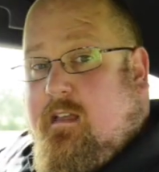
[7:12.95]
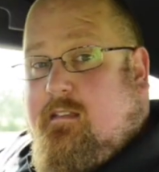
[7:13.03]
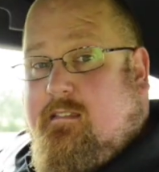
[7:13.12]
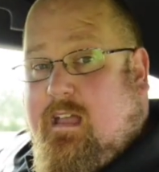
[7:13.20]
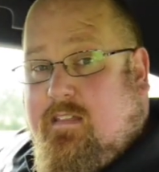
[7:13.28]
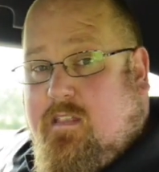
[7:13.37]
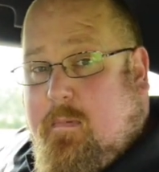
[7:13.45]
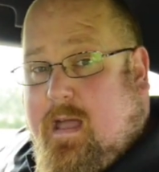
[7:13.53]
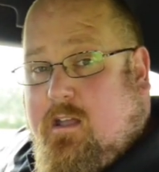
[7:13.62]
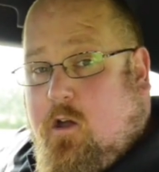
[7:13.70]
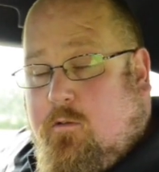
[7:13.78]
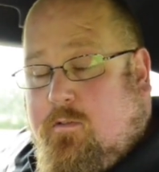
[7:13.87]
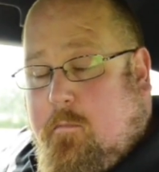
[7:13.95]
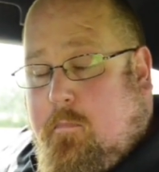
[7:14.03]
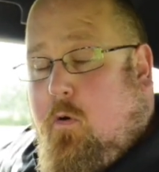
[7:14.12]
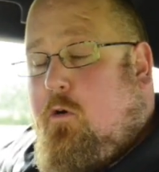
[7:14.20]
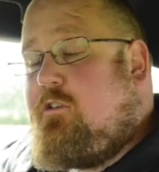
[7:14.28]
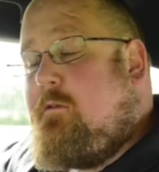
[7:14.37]
Sat in the back of the
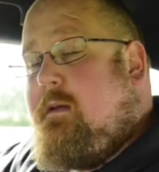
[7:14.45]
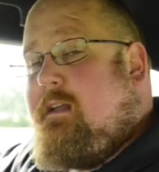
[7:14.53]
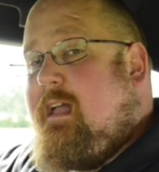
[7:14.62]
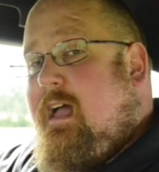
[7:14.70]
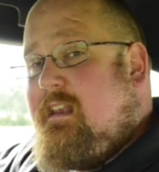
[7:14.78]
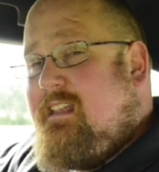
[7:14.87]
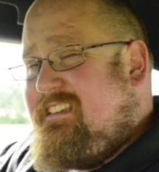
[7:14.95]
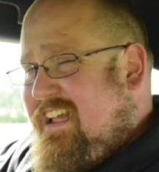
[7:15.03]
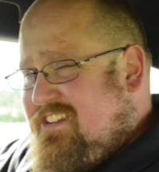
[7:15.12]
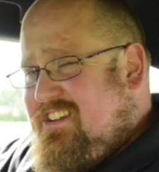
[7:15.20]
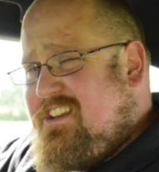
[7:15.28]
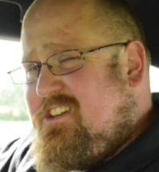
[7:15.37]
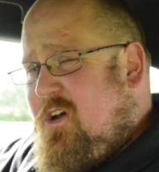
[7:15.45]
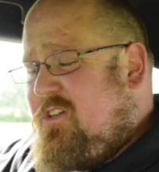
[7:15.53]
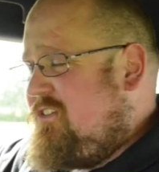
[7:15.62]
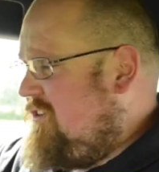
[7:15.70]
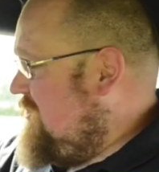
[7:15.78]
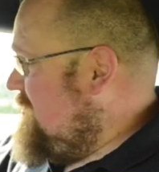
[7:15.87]
Porsche Macan, it's actually
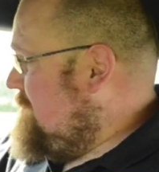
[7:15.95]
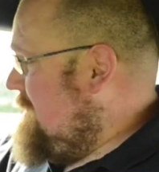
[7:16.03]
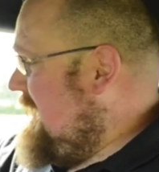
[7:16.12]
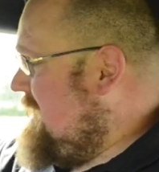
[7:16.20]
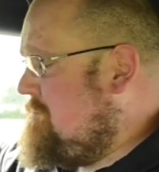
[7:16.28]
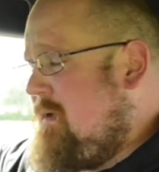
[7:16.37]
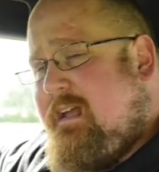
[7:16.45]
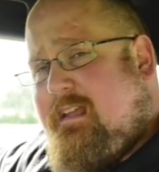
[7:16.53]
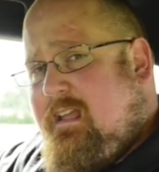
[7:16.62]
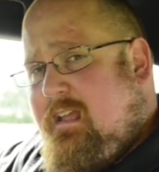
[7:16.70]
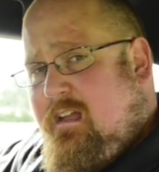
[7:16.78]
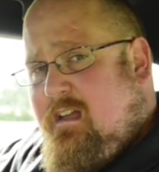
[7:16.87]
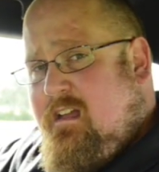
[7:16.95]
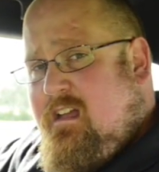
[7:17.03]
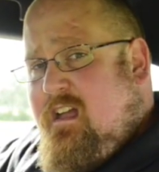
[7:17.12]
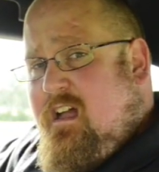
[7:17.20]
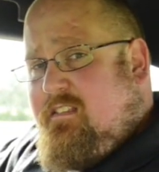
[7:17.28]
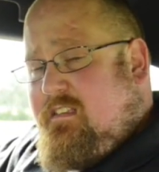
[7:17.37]
not too bad back here.
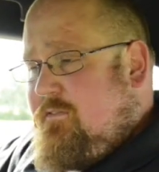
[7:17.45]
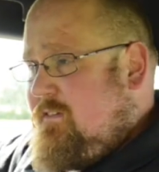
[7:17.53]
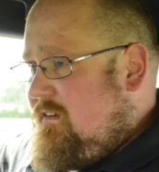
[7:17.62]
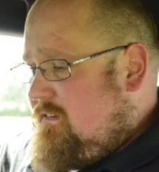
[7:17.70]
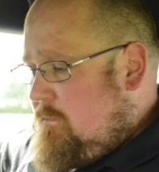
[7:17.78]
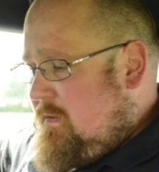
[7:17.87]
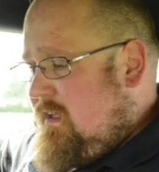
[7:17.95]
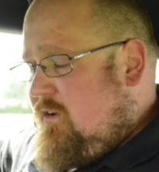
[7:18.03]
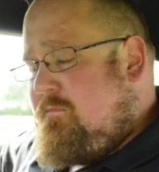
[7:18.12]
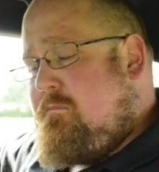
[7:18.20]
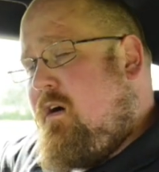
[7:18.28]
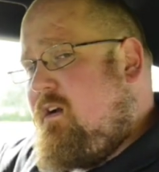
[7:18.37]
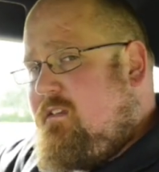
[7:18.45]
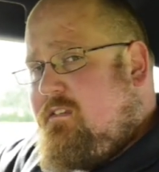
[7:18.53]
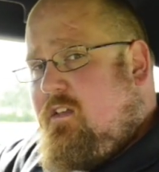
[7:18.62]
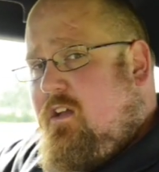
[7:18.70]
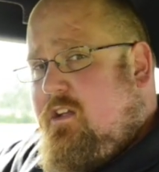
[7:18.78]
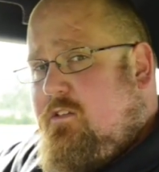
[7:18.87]
Definitely somebody of my
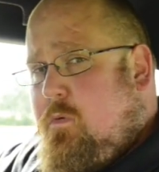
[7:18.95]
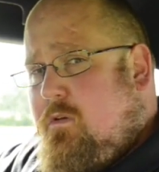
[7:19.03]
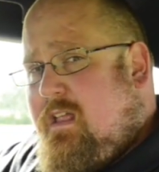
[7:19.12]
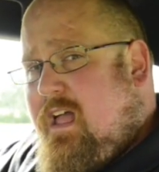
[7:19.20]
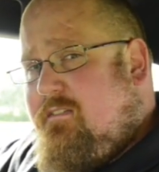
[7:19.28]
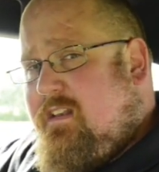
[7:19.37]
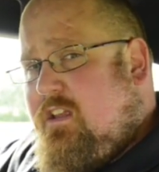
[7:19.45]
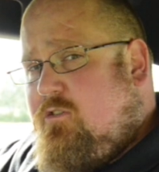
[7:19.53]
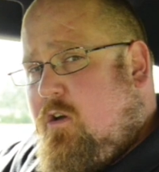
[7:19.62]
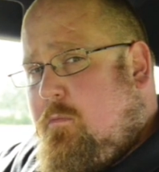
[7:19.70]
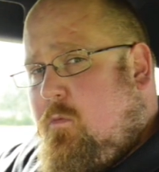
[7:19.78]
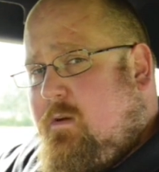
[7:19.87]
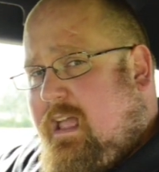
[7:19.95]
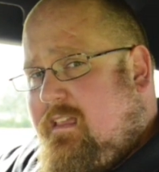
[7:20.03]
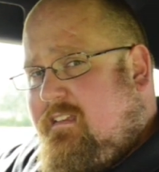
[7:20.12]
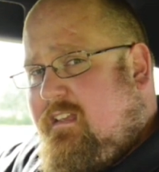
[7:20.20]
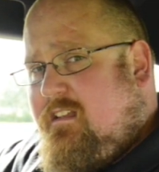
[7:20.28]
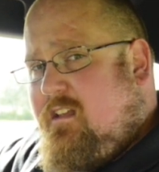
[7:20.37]
size won't have any trouble
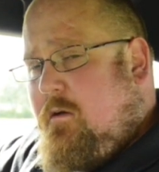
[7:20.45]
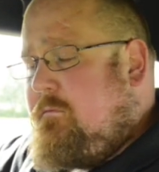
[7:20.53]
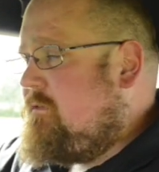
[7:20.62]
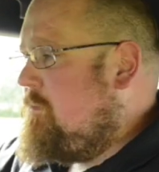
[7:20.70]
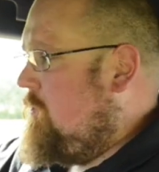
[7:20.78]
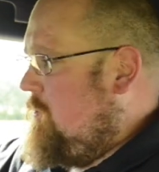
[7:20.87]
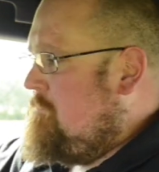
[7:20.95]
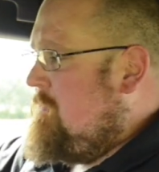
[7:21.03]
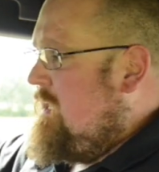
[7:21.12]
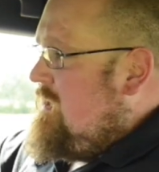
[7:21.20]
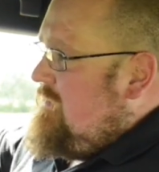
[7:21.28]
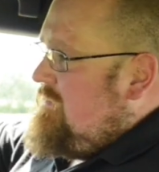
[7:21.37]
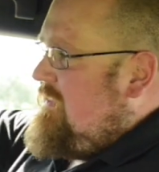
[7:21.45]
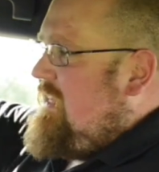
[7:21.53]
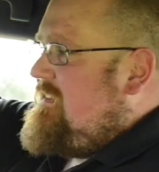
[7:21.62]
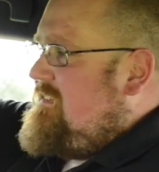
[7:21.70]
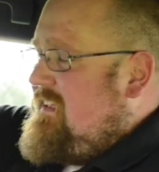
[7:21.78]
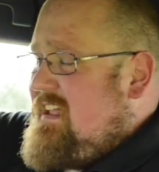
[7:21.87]
getting comfortable. Now,
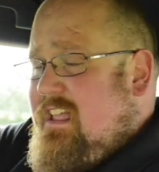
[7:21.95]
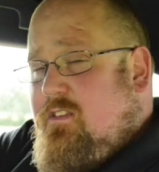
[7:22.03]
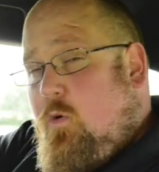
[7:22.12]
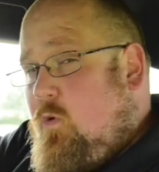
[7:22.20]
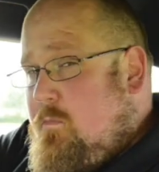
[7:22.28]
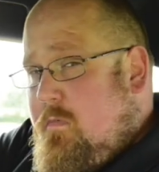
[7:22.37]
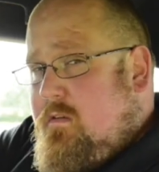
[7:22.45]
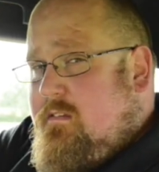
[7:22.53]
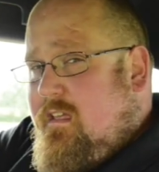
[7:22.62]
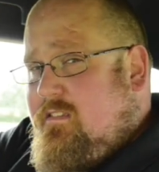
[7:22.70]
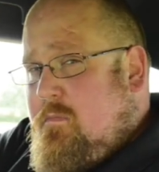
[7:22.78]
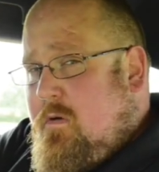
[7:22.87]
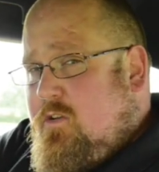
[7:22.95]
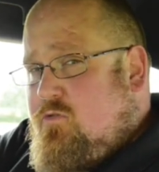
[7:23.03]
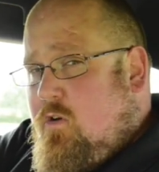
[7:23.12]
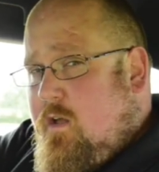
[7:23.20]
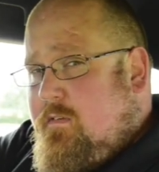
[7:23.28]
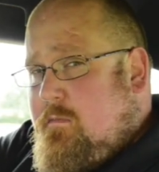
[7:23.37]
that seat is almost set to my
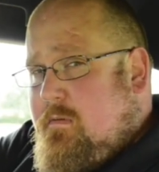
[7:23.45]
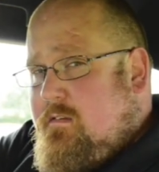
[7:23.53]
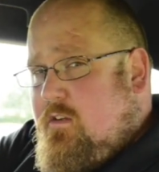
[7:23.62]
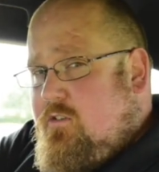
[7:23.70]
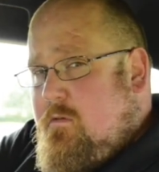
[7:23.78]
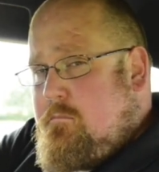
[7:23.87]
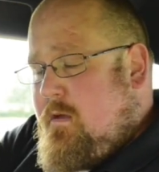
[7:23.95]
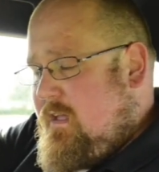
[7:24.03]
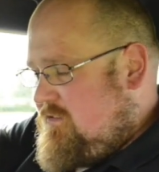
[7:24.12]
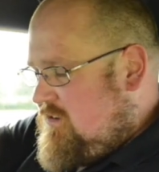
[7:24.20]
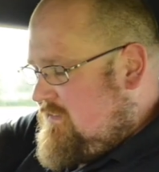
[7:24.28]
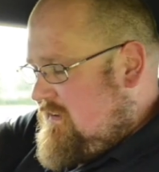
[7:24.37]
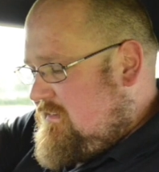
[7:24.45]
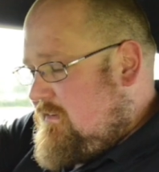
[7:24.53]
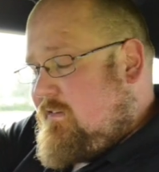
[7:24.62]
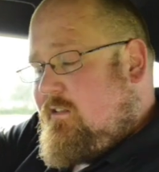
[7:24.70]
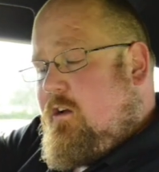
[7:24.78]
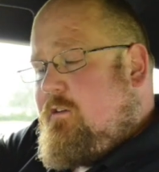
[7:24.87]
driving position, but it just needs
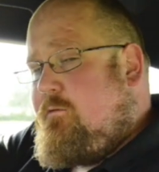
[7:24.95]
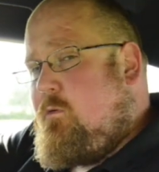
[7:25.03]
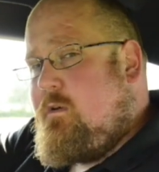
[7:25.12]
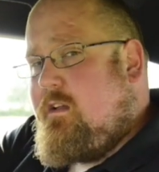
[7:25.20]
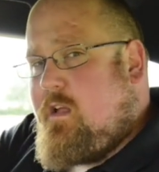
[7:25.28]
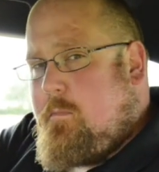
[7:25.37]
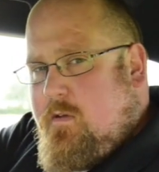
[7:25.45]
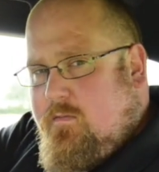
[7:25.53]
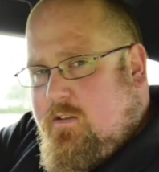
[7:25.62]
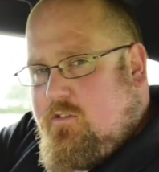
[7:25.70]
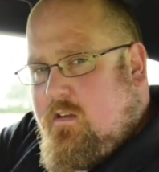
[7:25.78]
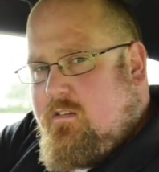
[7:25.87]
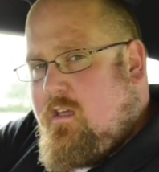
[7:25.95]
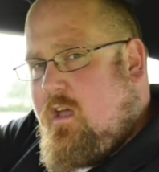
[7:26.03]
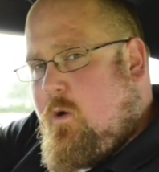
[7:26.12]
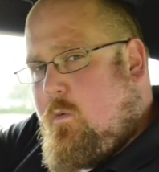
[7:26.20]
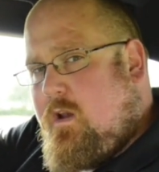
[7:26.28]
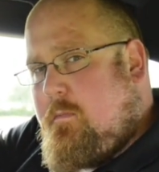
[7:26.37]
to slide forward a couple of inches
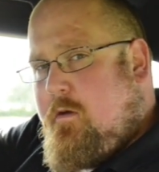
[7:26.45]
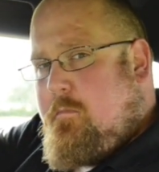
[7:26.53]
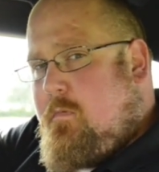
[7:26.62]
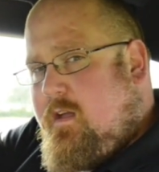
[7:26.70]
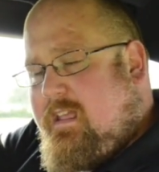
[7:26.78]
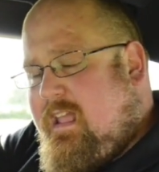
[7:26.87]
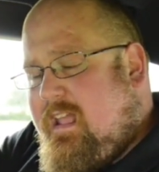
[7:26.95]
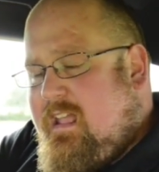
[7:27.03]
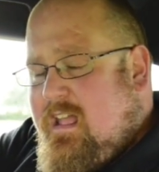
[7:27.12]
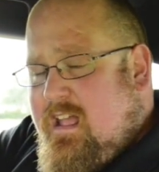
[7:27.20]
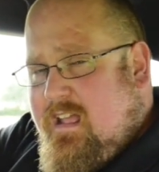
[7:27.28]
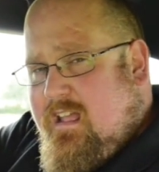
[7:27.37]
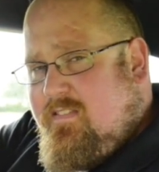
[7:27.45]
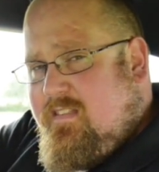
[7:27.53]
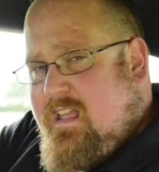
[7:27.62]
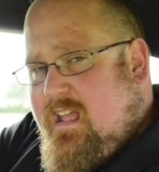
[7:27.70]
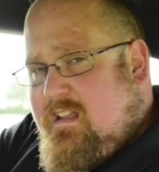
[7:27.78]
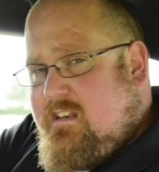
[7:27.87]
when I put my key in
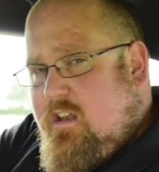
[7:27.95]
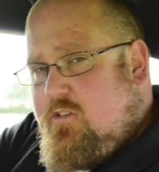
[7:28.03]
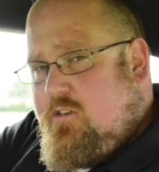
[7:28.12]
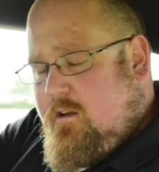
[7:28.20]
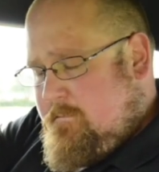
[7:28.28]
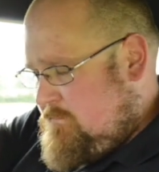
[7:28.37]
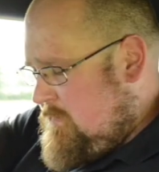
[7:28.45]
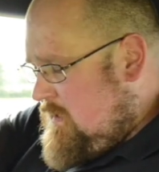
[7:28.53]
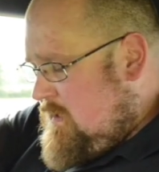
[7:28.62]
the ignition.